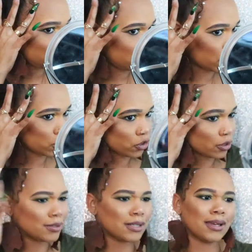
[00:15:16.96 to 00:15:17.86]
be
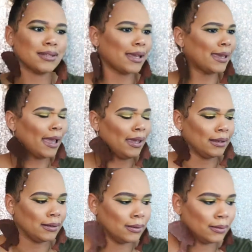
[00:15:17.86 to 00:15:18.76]
extra. Just cause I
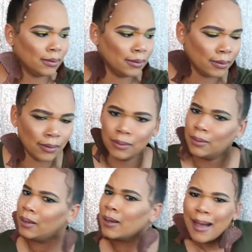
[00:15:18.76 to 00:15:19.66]
can.
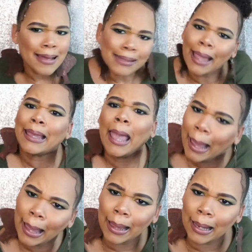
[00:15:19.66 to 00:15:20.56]
Cause I
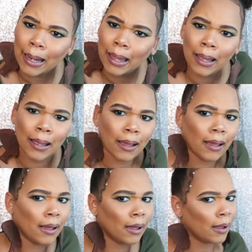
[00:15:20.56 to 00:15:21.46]
can.
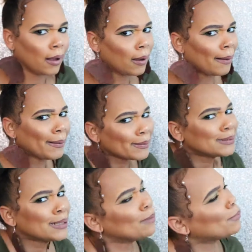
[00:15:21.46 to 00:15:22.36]
Girl,
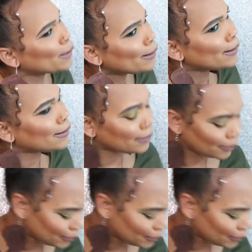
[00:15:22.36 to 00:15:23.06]
stop playing.